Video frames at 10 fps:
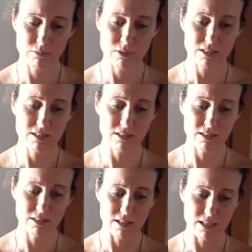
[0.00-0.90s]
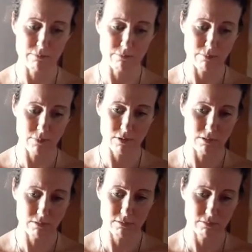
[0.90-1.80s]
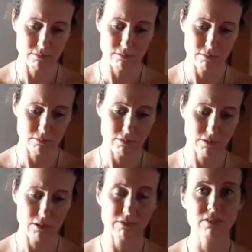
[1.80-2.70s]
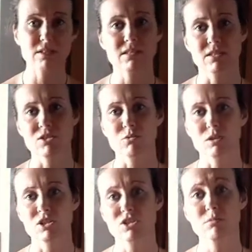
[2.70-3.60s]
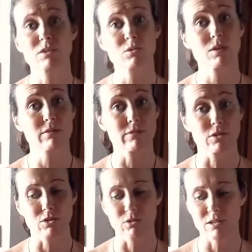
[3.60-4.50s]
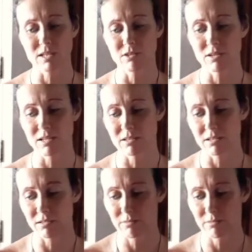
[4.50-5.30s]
What is the theme of this situation between Virgo and their other?